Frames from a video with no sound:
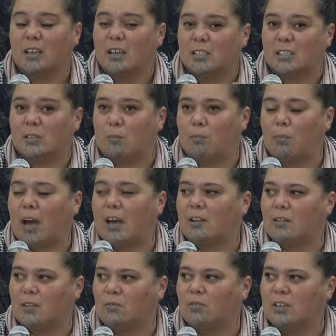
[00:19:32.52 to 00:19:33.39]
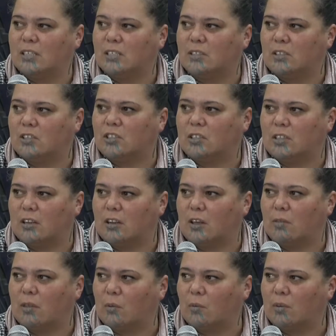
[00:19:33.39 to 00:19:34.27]
It's a part of the research that
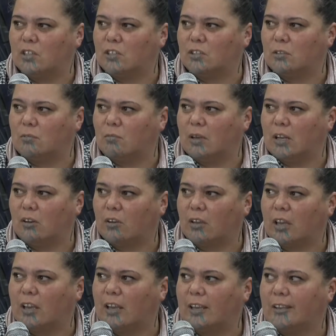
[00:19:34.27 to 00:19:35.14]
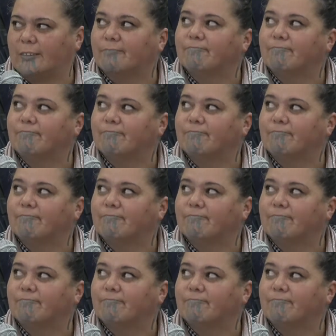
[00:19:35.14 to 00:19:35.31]
I think we should be looking at.